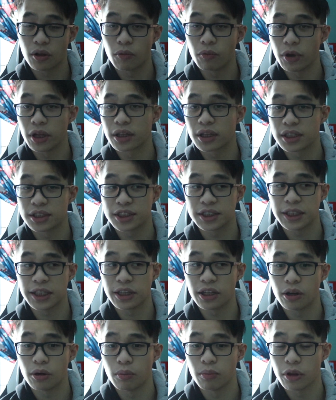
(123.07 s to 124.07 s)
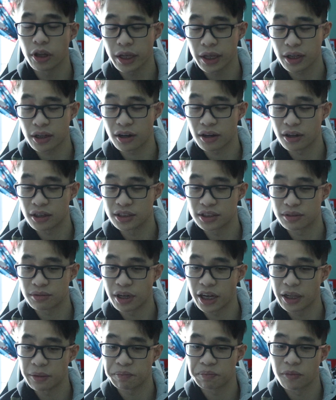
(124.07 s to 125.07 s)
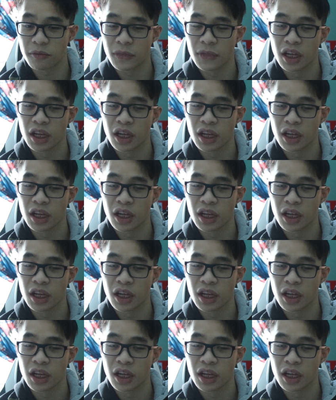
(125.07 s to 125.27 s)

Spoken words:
the Wynn Casino Playing Cards, right?